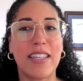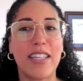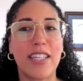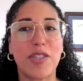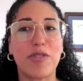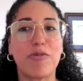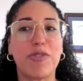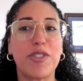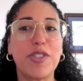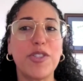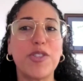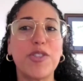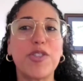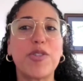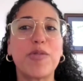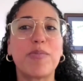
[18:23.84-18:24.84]
you
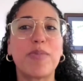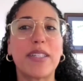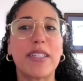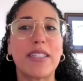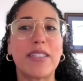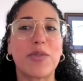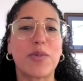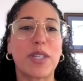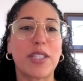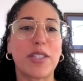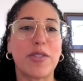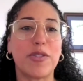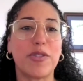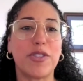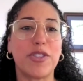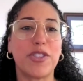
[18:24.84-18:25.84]
do, but it's what
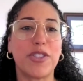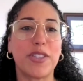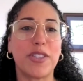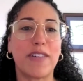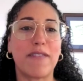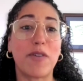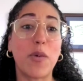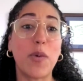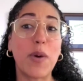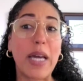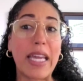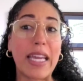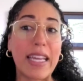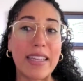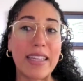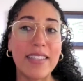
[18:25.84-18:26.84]
you should
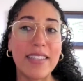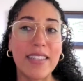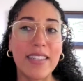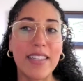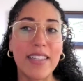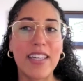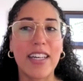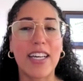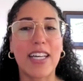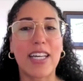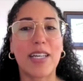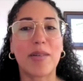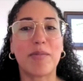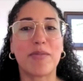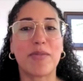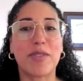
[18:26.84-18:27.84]
avoid.
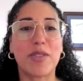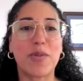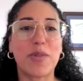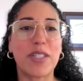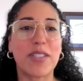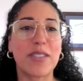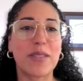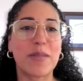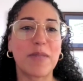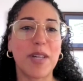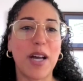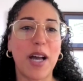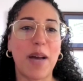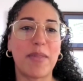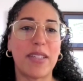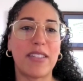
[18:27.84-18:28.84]
So what are some
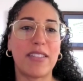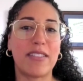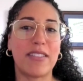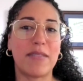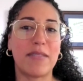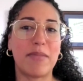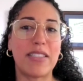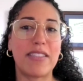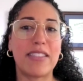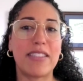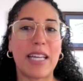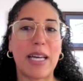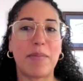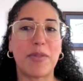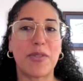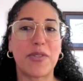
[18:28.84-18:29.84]
common
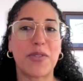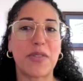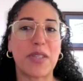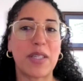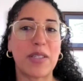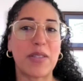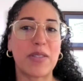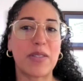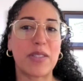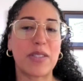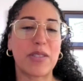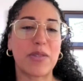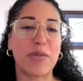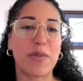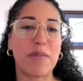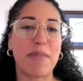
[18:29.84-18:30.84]
missteps or things
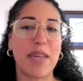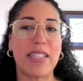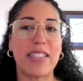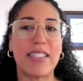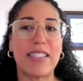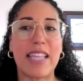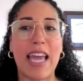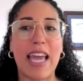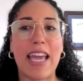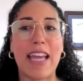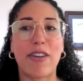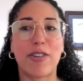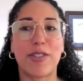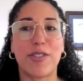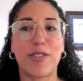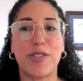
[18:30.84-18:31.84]
we may say
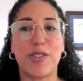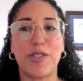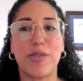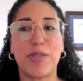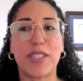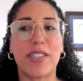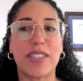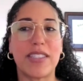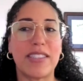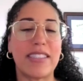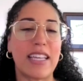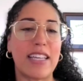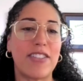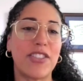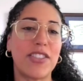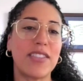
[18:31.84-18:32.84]
or do with good
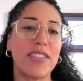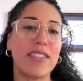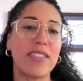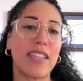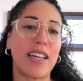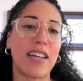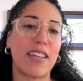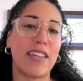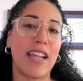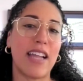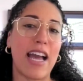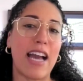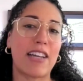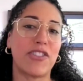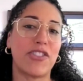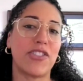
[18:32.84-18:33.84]
intentions that could
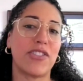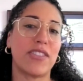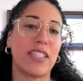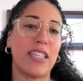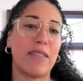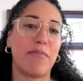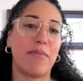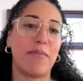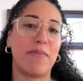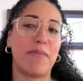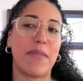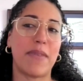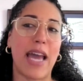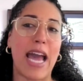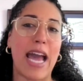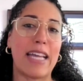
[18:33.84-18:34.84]
actually
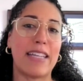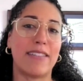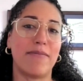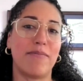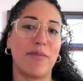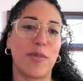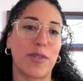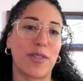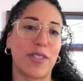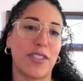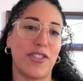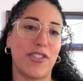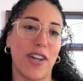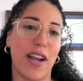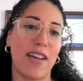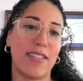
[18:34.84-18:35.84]
add more
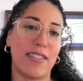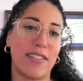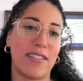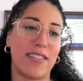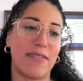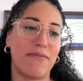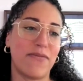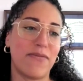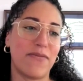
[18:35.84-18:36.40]
distress?